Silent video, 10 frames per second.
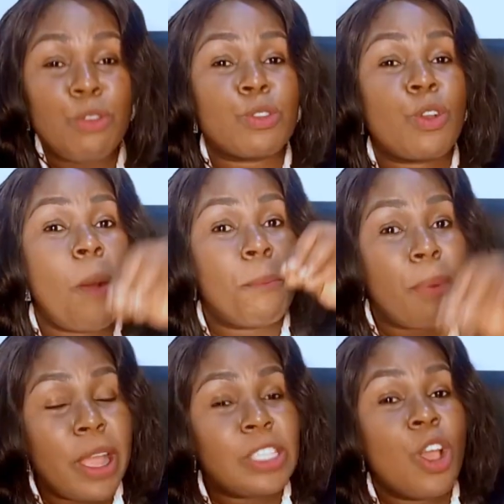you score
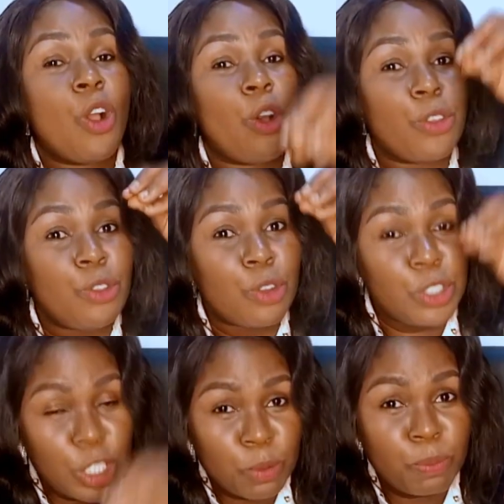points on your
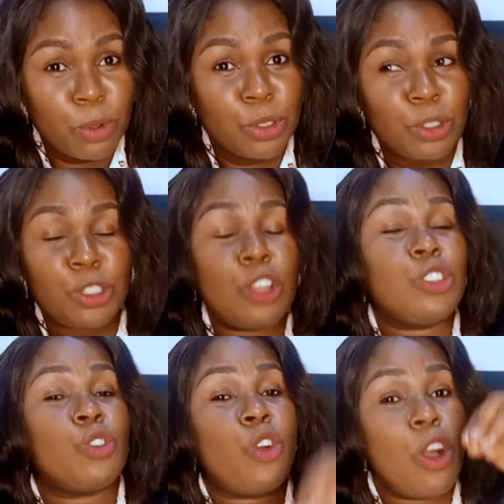disposition, you